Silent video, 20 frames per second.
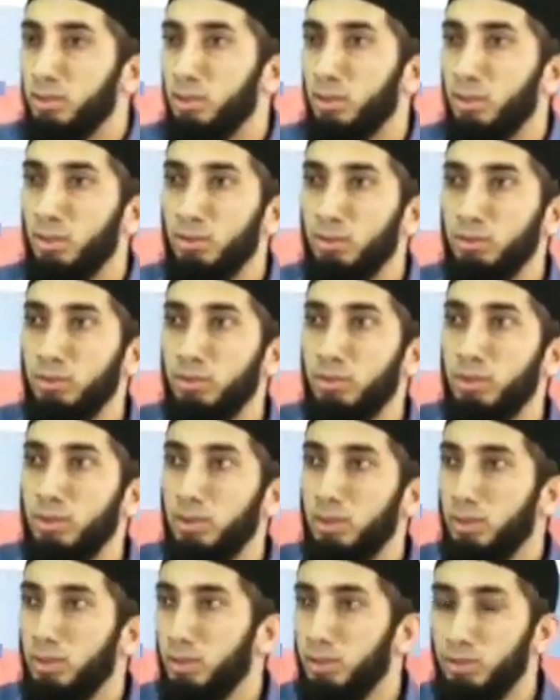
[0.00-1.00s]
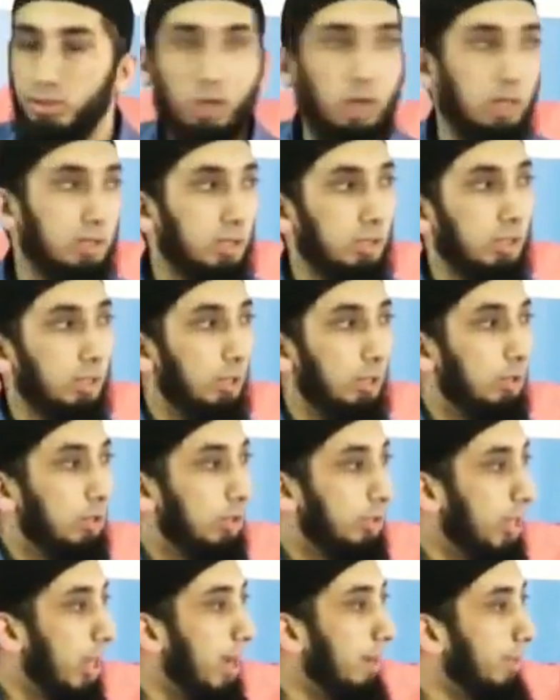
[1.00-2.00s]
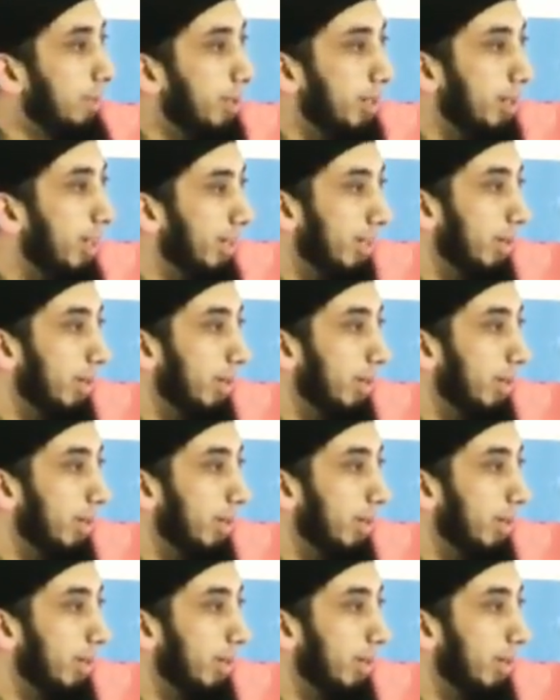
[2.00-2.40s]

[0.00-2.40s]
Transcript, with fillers: You know, talk to the local chapter.